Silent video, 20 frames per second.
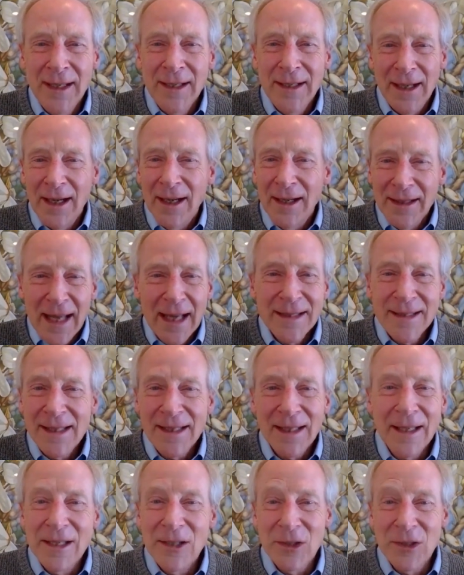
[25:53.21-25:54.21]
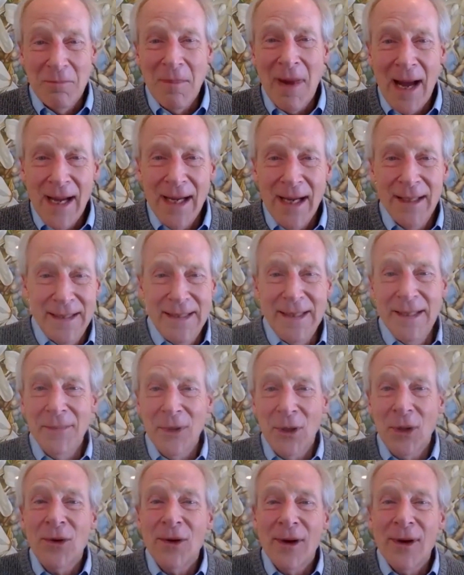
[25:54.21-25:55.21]
That's at least my
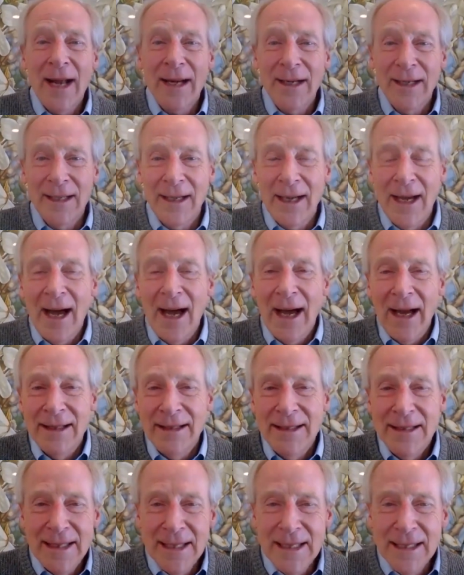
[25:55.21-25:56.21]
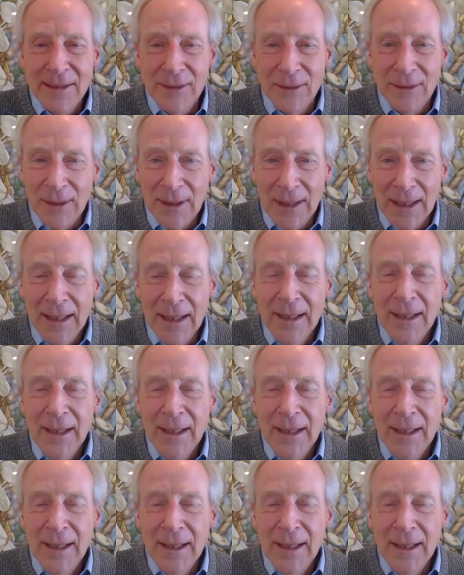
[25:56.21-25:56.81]
democratic ideal.